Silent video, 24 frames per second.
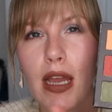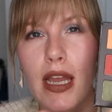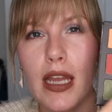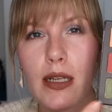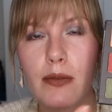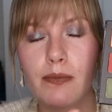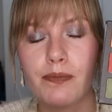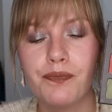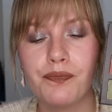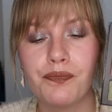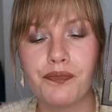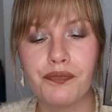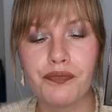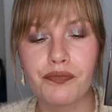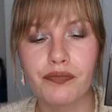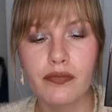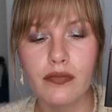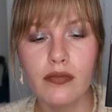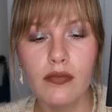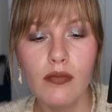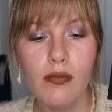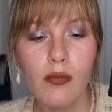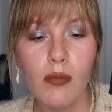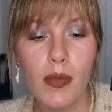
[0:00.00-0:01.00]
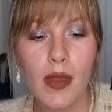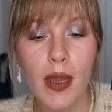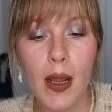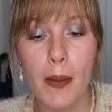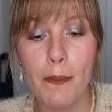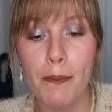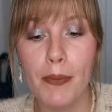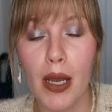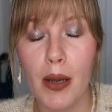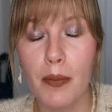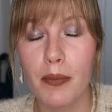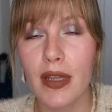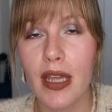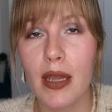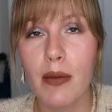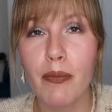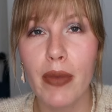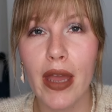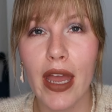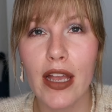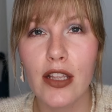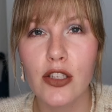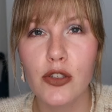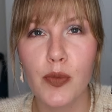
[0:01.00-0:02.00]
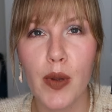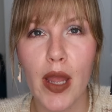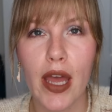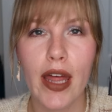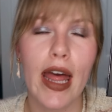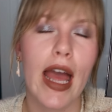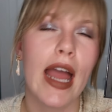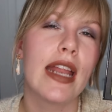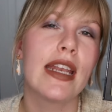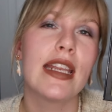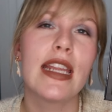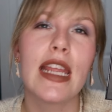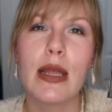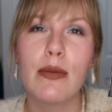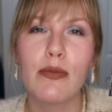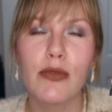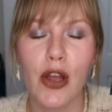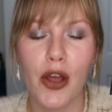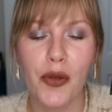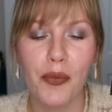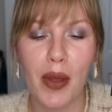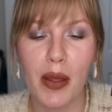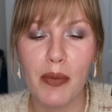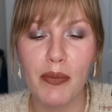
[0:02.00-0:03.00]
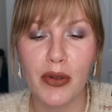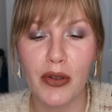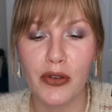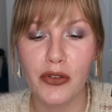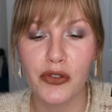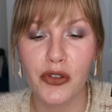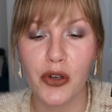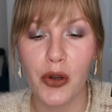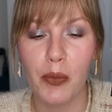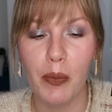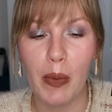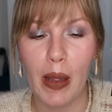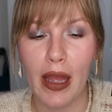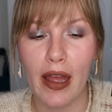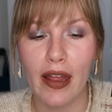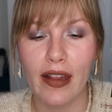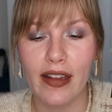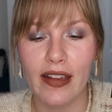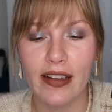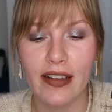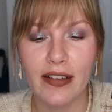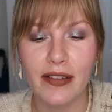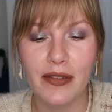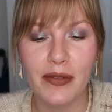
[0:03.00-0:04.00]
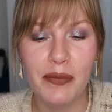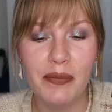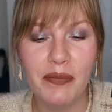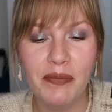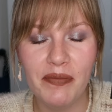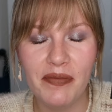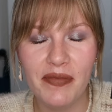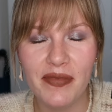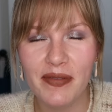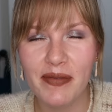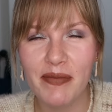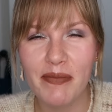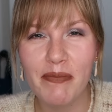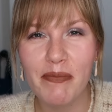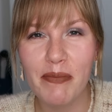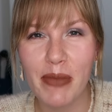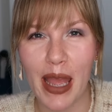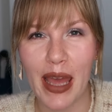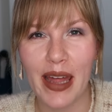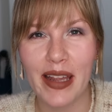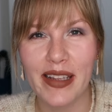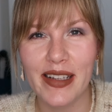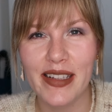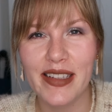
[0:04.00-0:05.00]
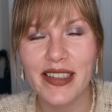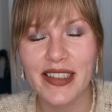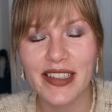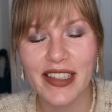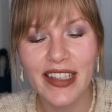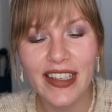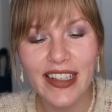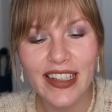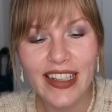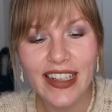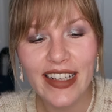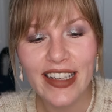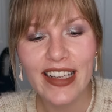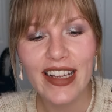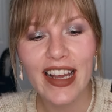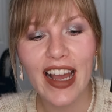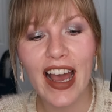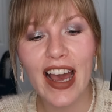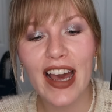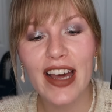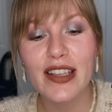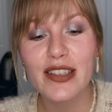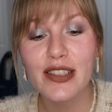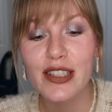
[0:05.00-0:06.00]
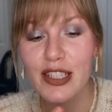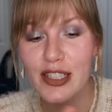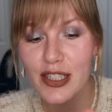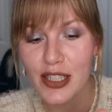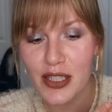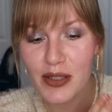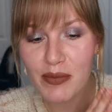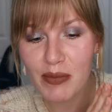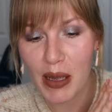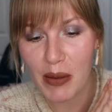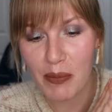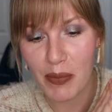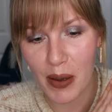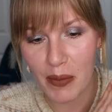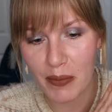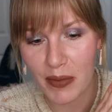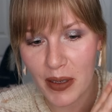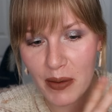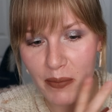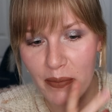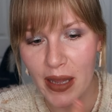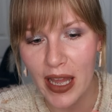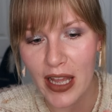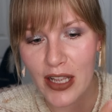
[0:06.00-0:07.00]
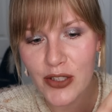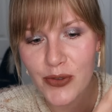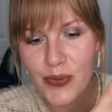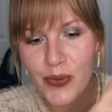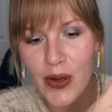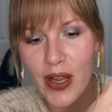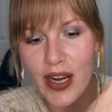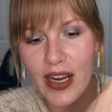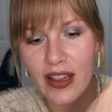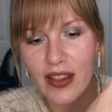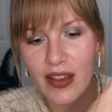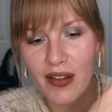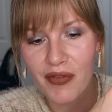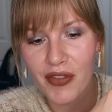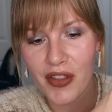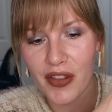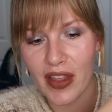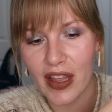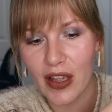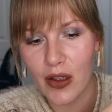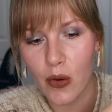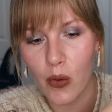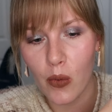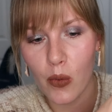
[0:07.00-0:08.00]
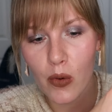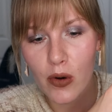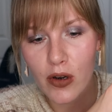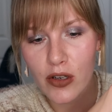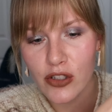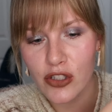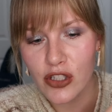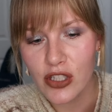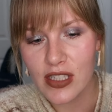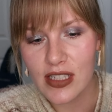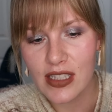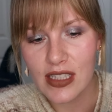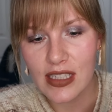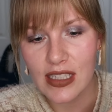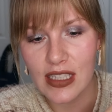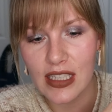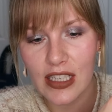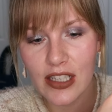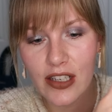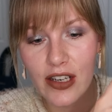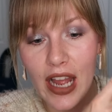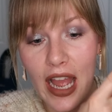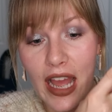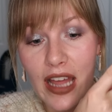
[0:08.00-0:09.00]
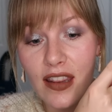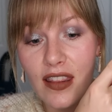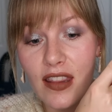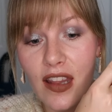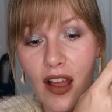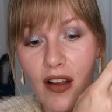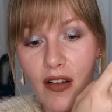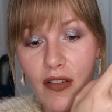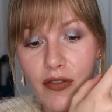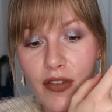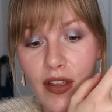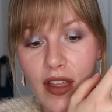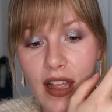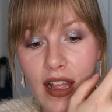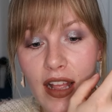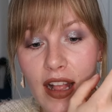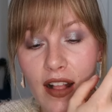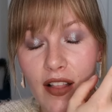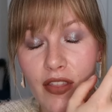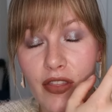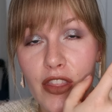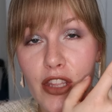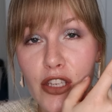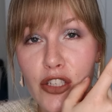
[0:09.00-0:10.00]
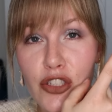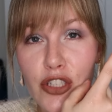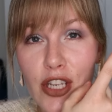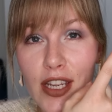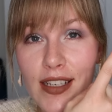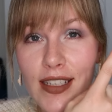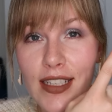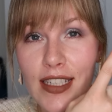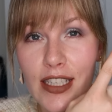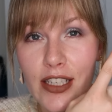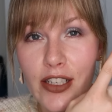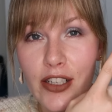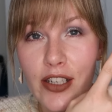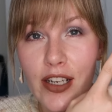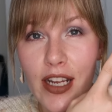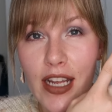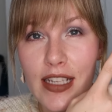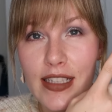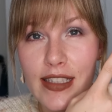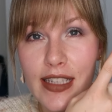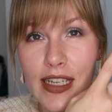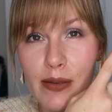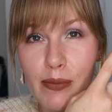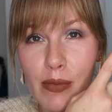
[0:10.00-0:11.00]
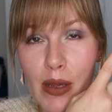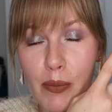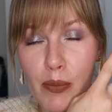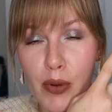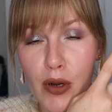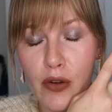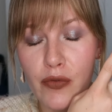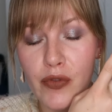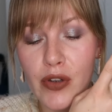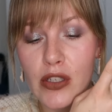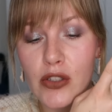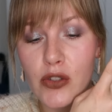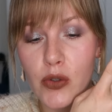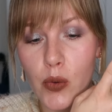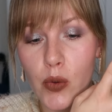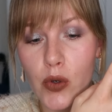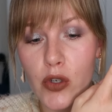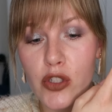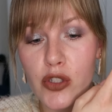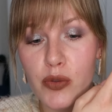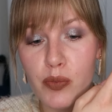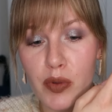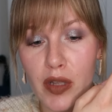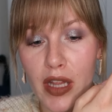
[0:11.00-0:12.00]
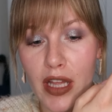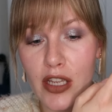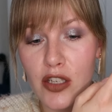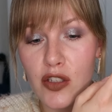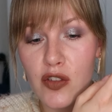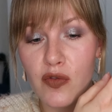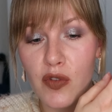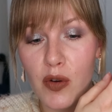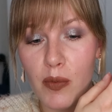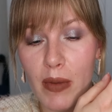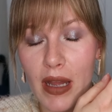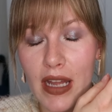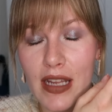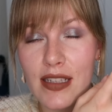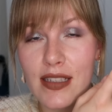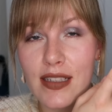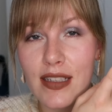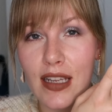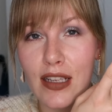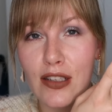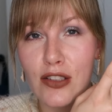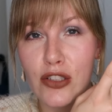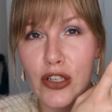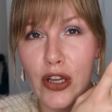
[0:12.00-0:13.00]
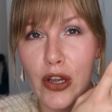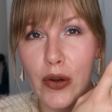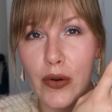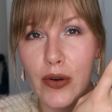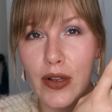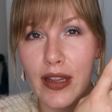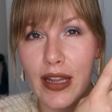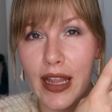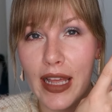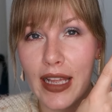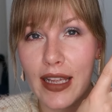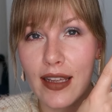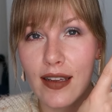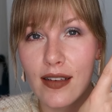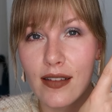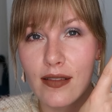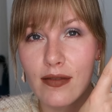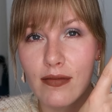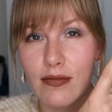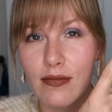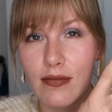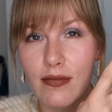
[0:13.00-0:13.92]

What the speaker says: my pumpkin patch palette. I named all my build your own palette palettes. This is my pumpkin patch one. I love the like oranges in here. I love this shade here. It's like my perfect orange blush for my skin tone. And like,